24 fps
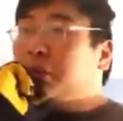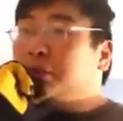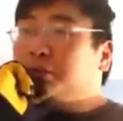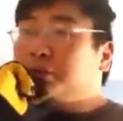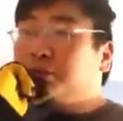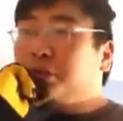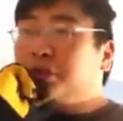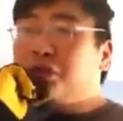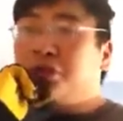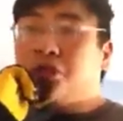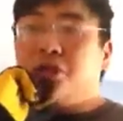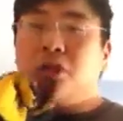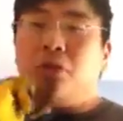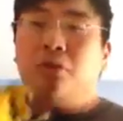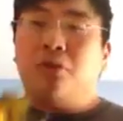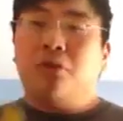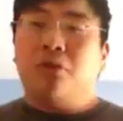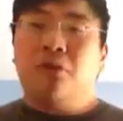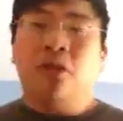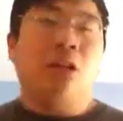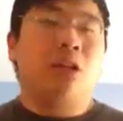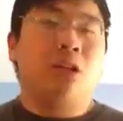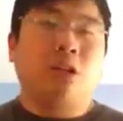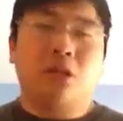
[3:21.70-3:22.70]
But,
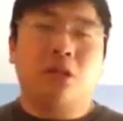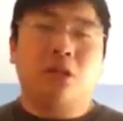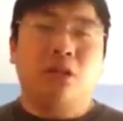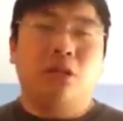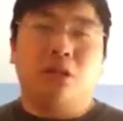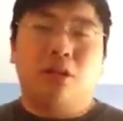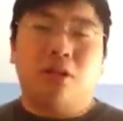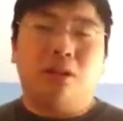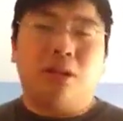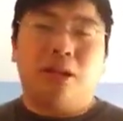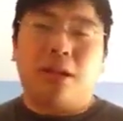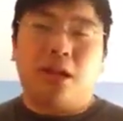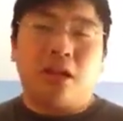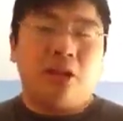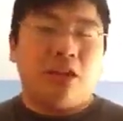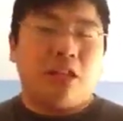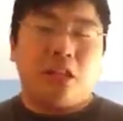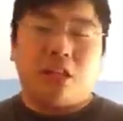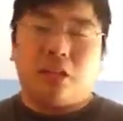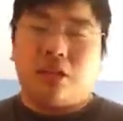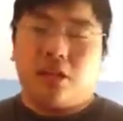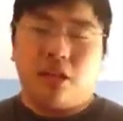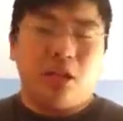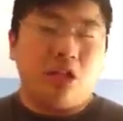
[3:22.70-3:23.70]
this, like I
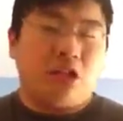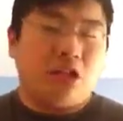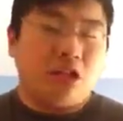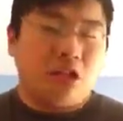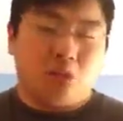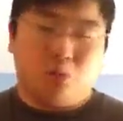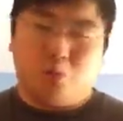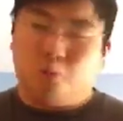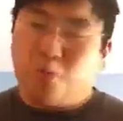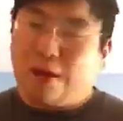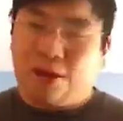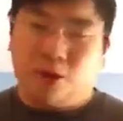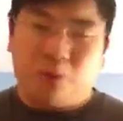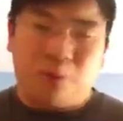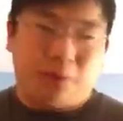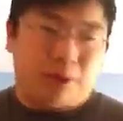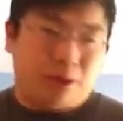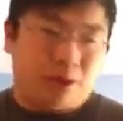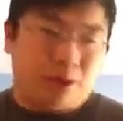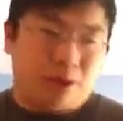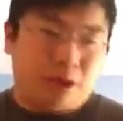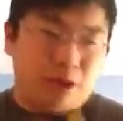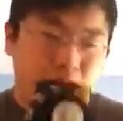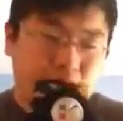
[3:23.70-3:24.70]
said, this is just wide
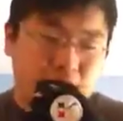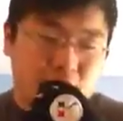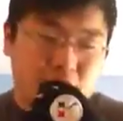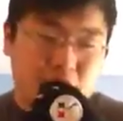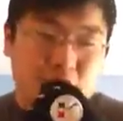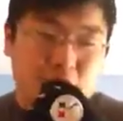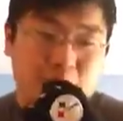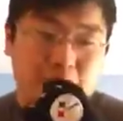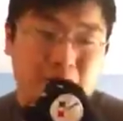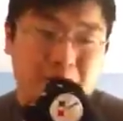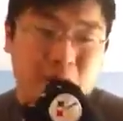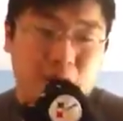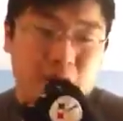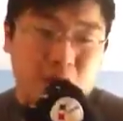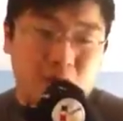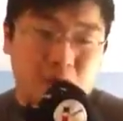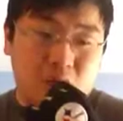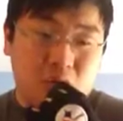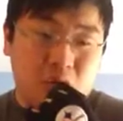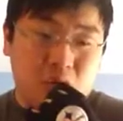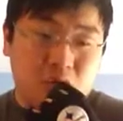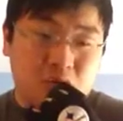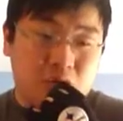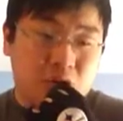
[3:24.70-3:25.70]
open. This is just going to be a
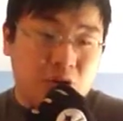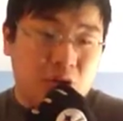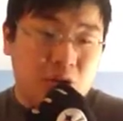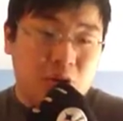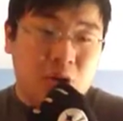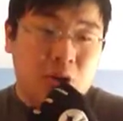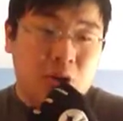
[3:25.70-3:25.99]
close.